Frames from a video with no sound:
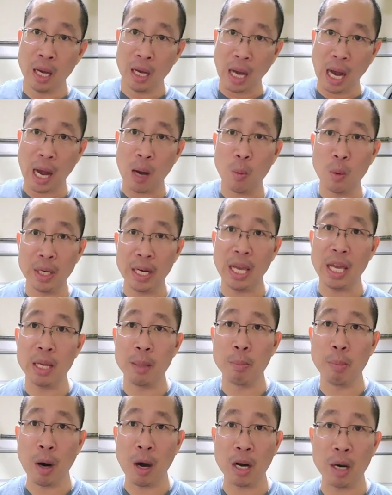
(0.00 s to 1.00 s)
I went ahead and
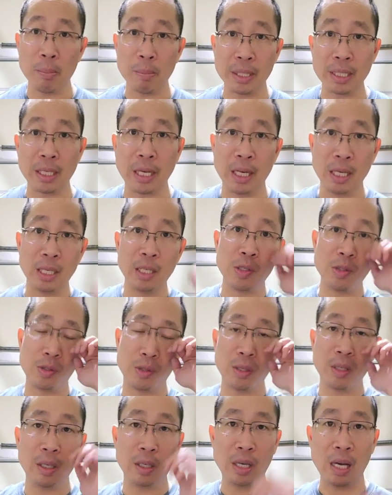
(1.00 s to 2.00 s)
bought it because